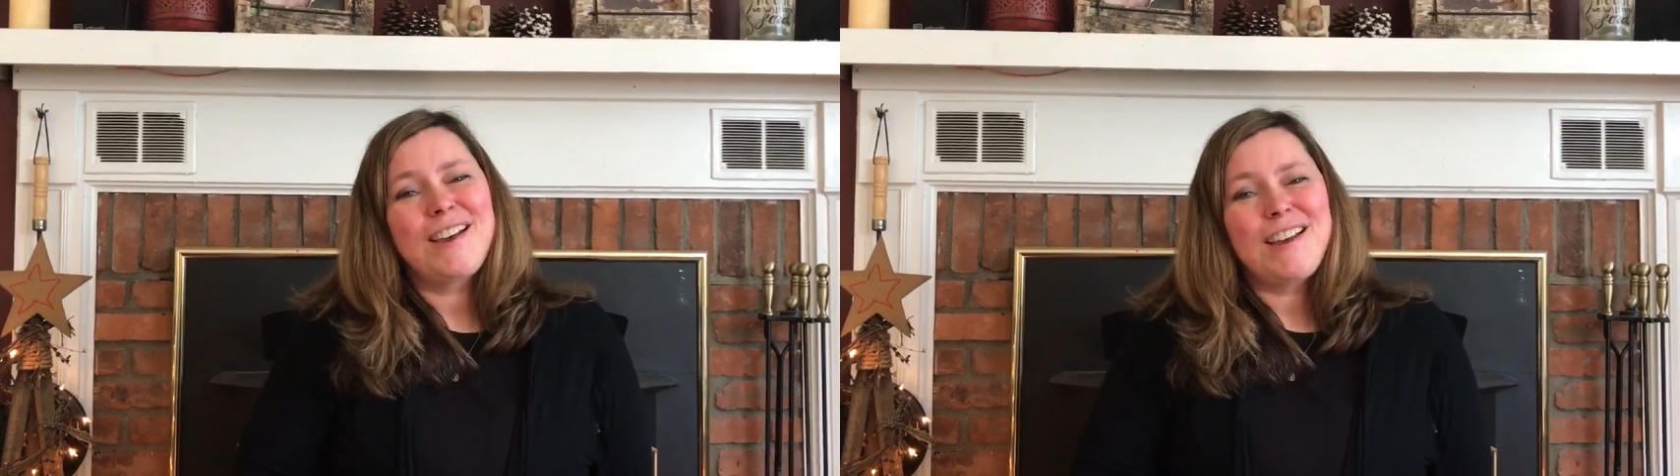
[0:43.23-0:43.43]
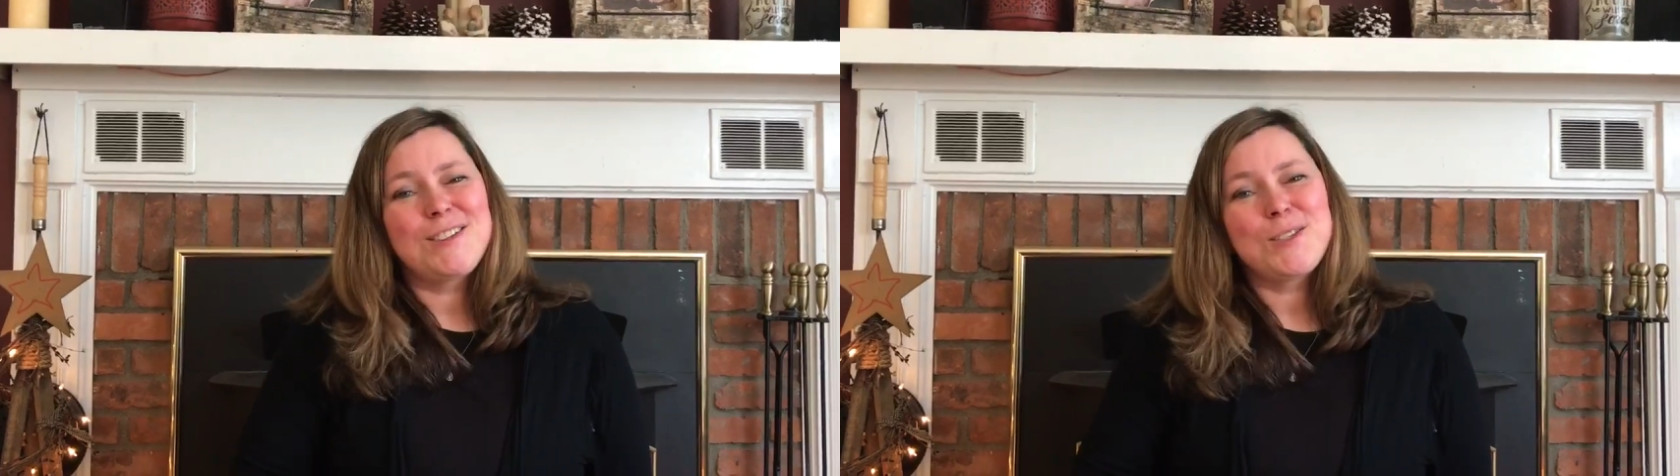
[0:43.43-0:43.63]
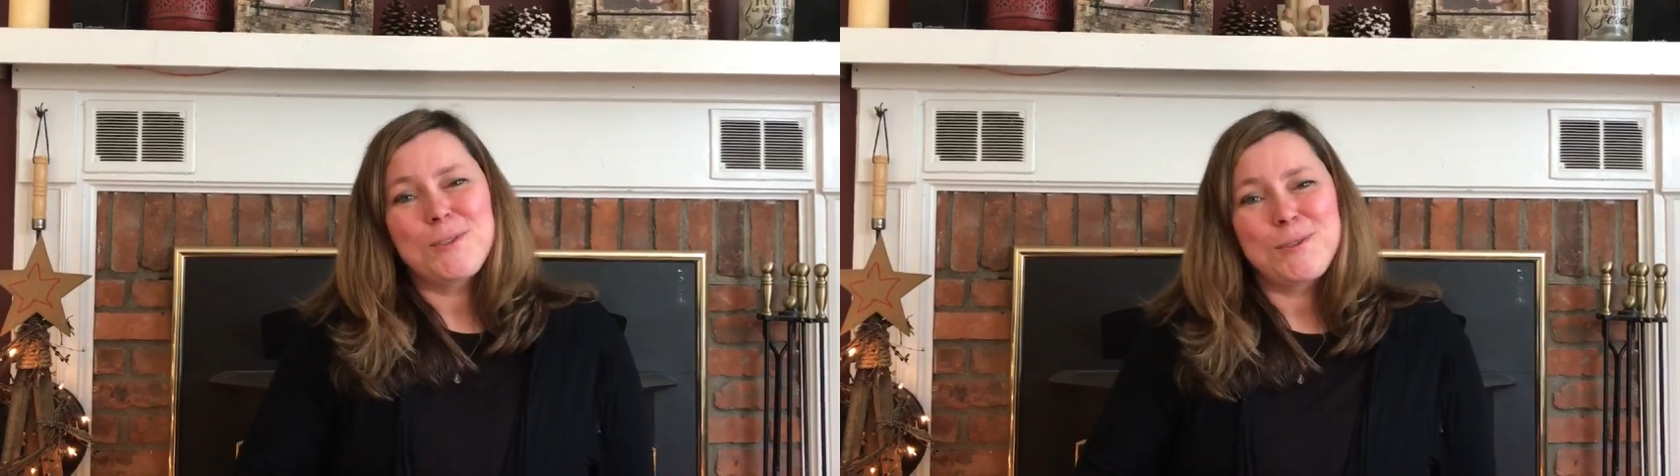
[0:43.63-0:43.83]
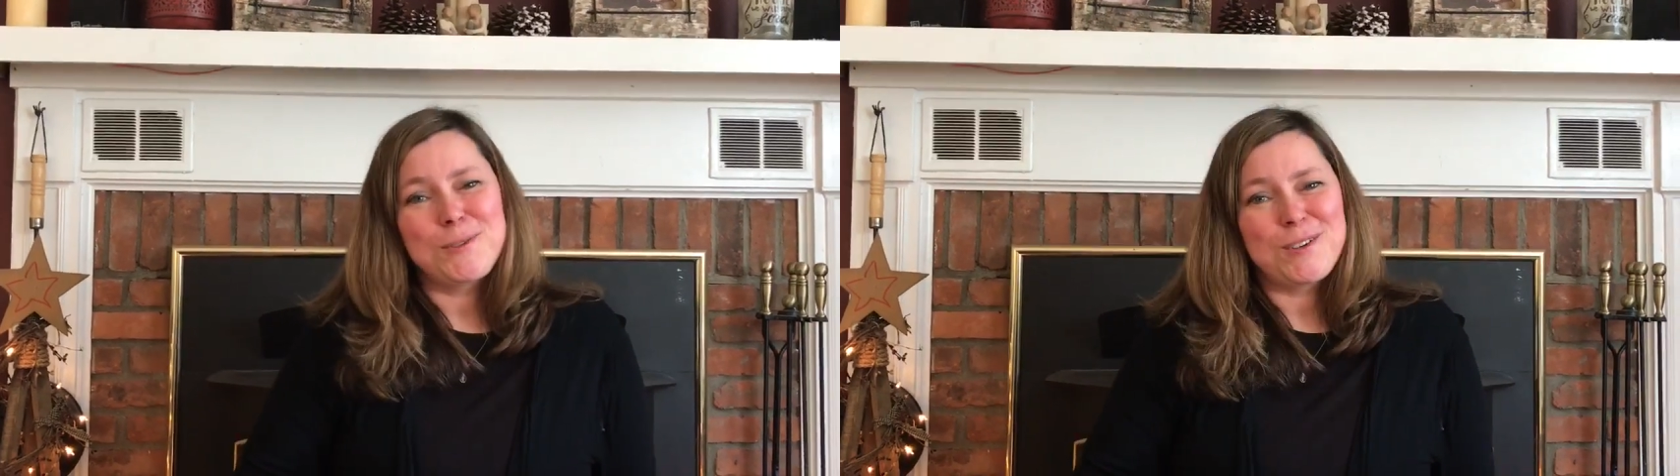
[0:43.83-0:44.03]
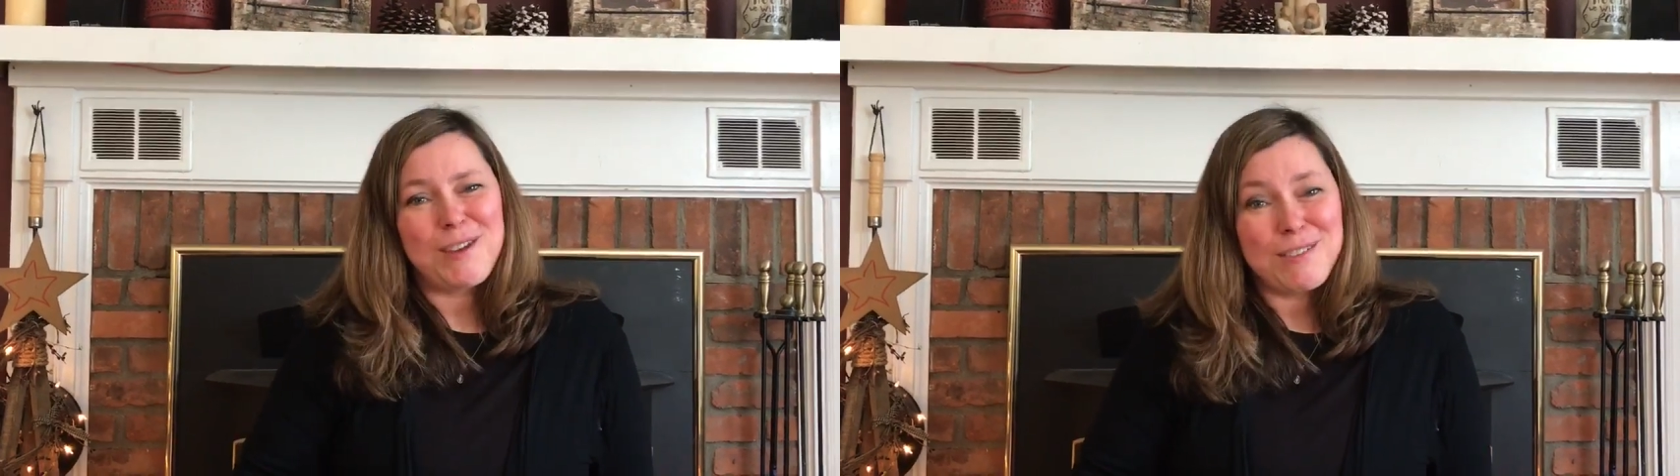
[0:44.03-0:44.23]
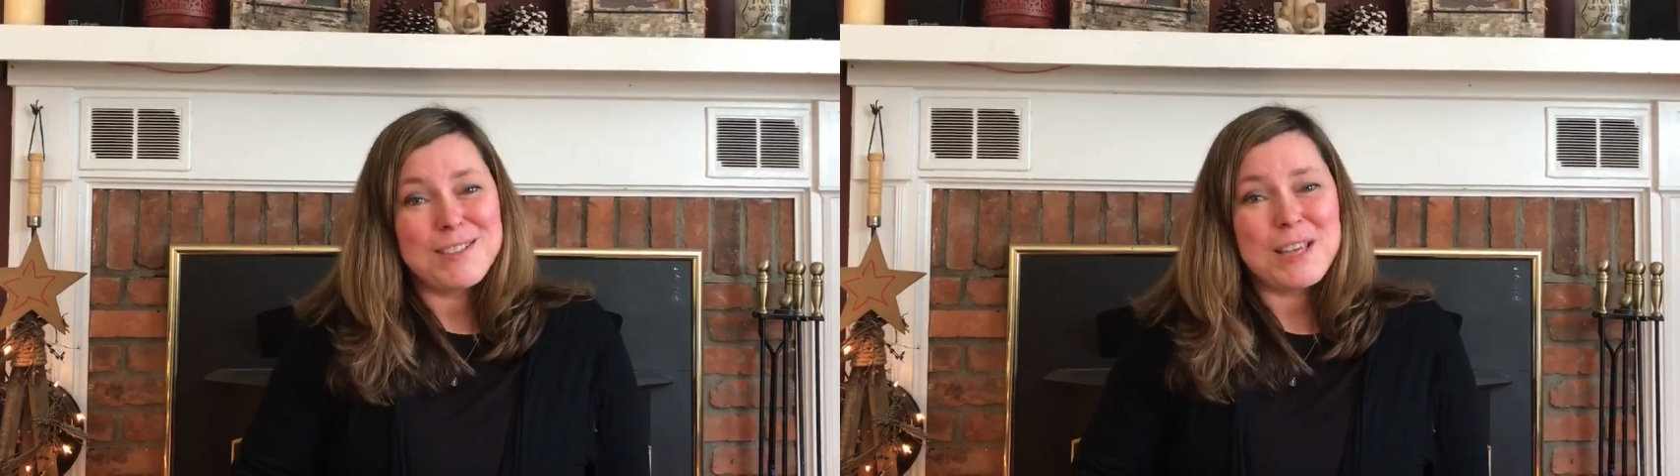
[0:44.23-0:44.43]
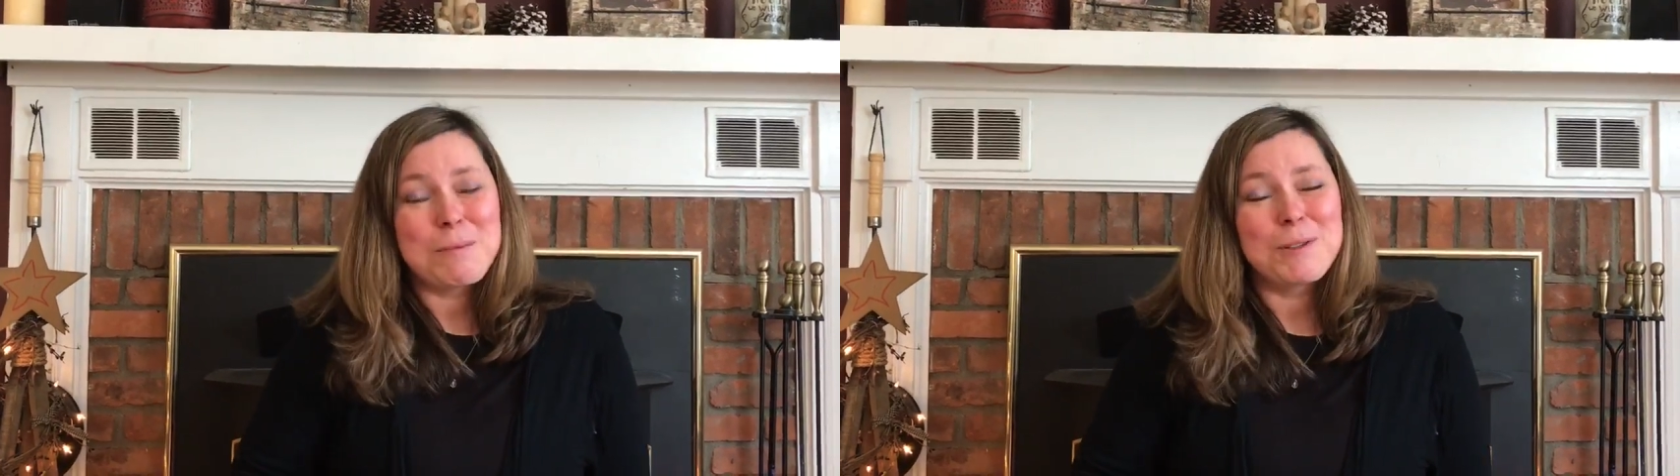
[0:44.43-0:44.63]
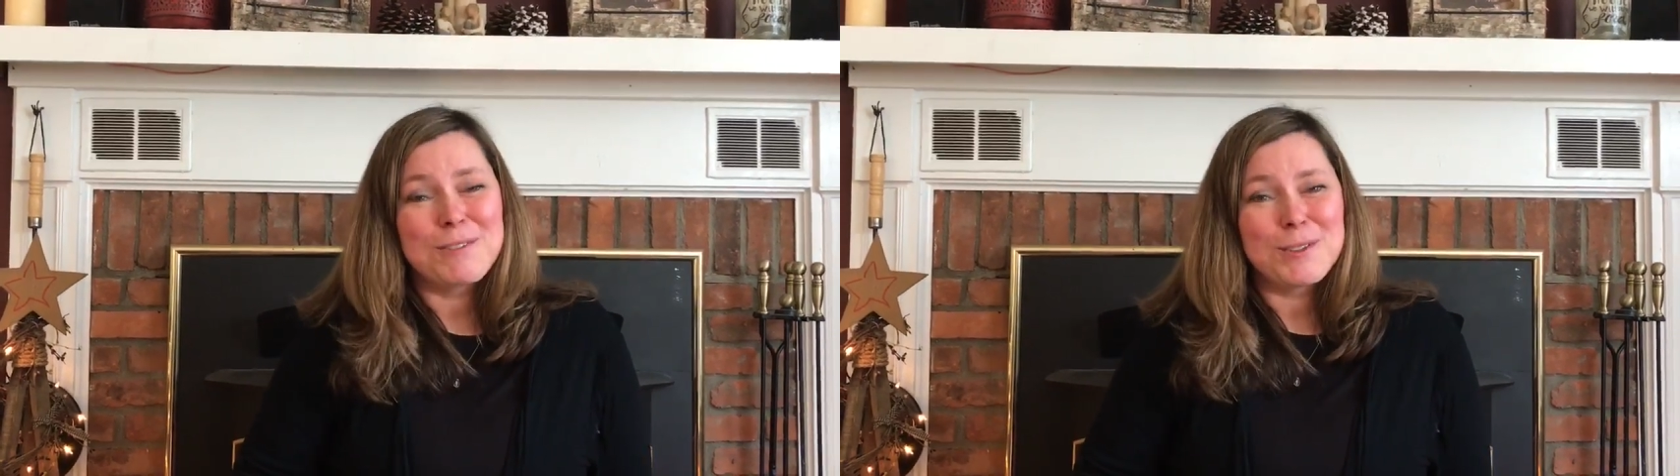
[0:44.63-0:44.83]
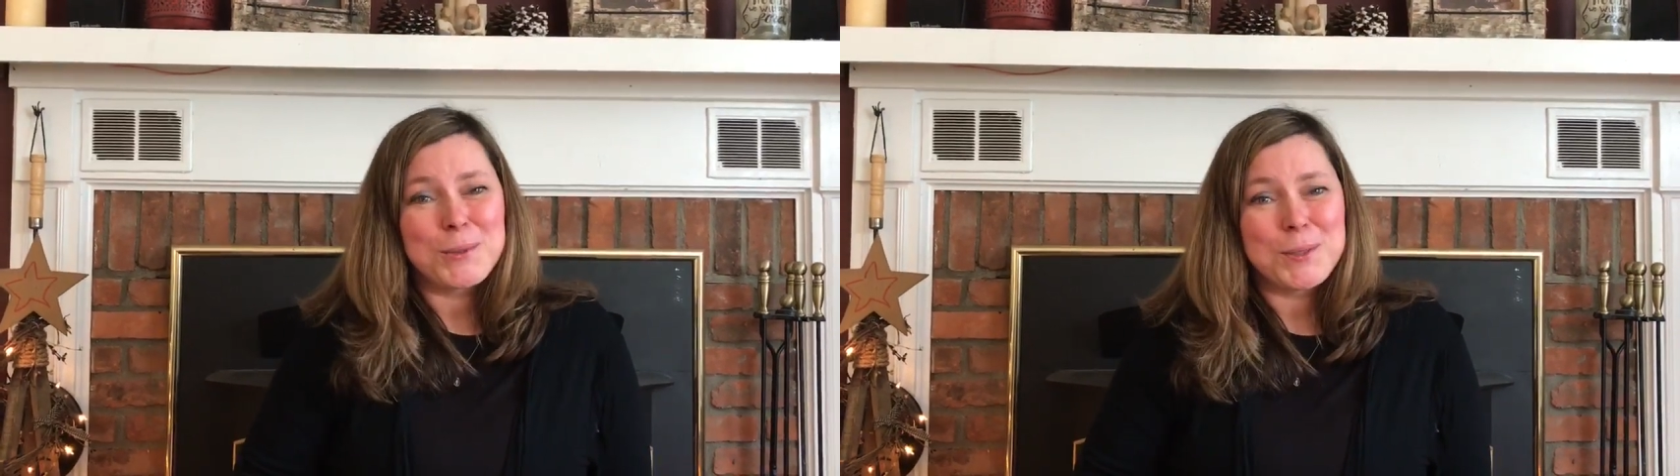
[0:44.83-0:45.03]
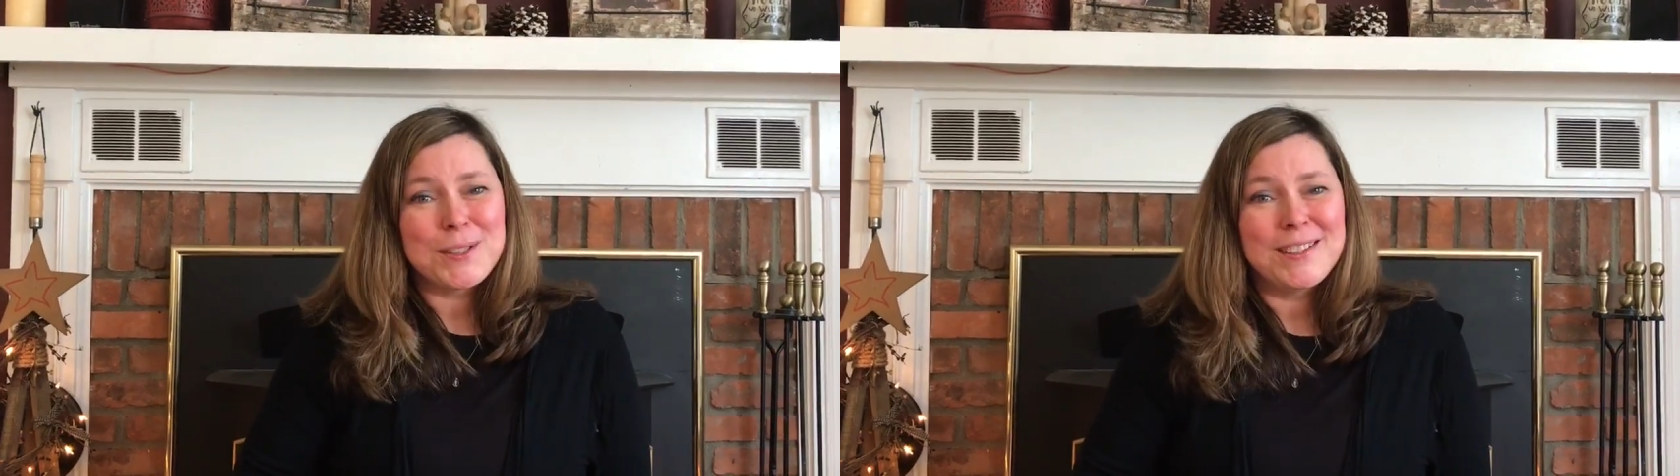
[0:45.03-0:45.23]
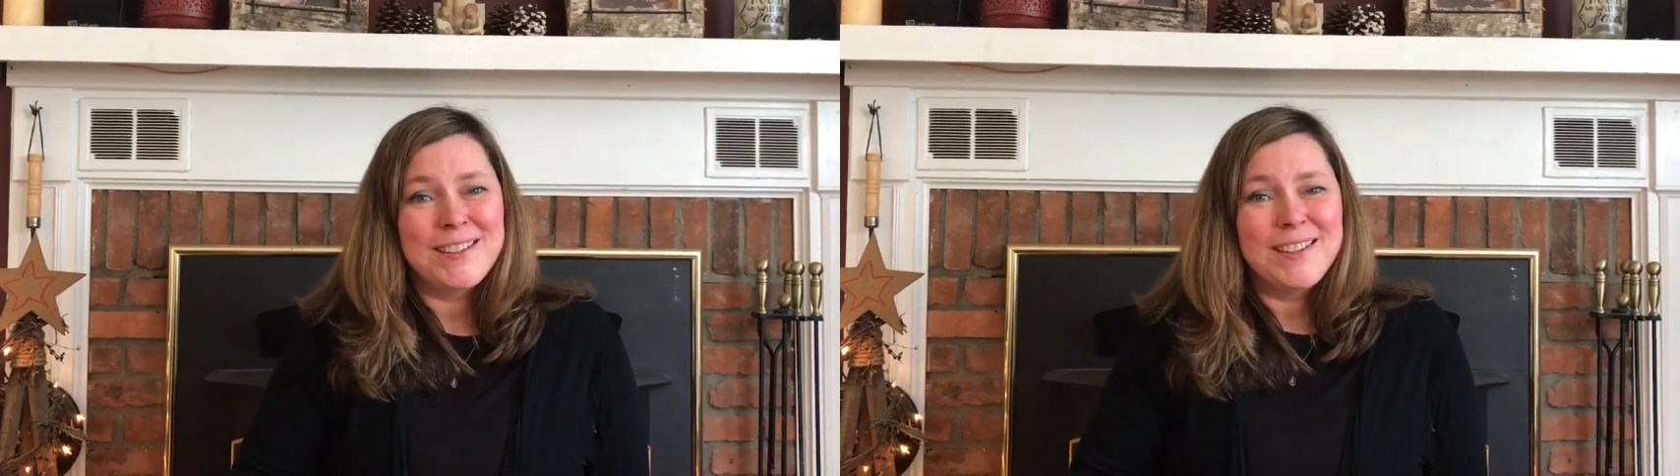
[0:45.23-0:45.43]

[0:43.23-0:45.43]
again soon around the table of the Lord.